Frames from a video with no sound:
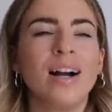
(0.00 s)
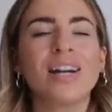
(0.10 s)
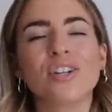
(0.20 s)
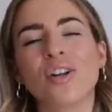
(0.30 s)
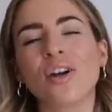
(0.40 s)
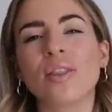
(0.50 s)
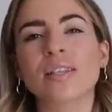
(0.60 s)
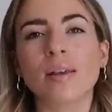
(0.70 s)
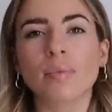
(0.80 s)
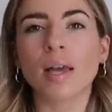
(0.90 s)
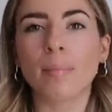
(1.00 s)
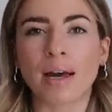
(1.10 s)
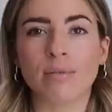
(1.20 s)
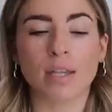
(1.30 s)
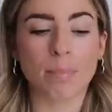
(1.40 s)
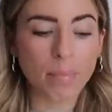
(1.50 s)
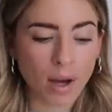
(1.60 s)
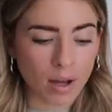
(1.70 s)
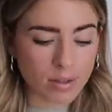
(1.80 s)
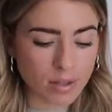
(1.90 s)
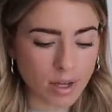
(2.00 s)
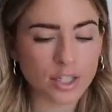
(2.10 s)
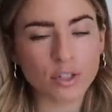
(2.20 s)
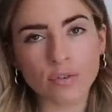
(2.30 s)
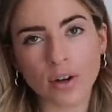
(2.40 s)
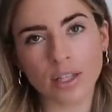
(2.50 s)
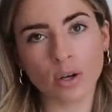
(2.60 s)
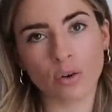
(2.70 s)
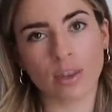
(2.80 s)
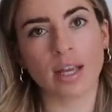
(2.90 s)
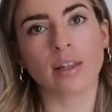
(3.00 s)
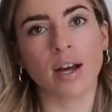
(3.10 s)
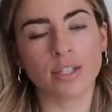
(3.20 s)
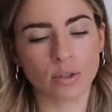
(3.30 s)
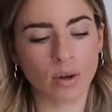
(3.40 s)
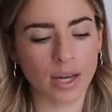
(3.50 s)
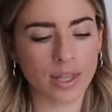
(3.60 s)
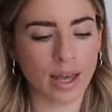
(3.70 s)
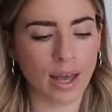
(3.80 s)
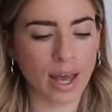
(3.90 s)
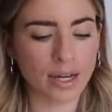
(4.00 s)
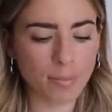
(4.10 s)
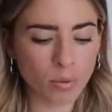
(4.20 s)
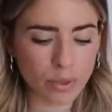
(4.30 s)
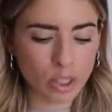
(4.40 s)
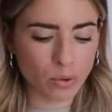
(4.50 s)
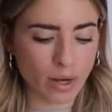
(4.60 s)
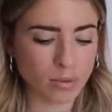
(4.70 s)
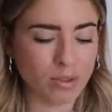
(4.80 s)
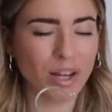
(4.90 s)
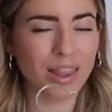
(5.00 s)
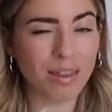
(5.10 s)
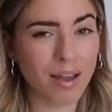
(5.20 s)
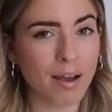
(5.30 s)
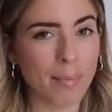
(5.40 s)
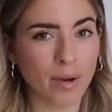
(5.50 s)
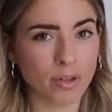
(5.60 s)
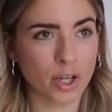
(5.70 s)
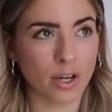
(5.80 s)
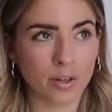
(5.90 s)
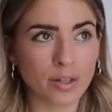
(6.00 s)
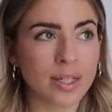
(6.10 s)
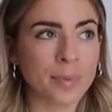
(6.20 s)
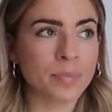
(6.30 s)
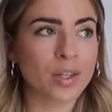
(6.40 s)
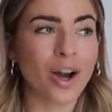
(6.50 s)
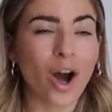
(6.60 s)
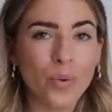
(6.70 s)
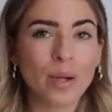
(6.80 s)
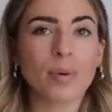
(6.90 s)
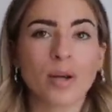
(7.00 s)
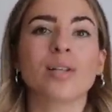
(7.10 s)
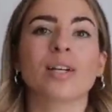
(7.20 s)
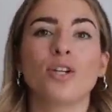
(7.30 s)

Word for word: I don't know, there's something about it. But I do find the odd thing that I do like there. And I bought this dress, which I think I might return, only because I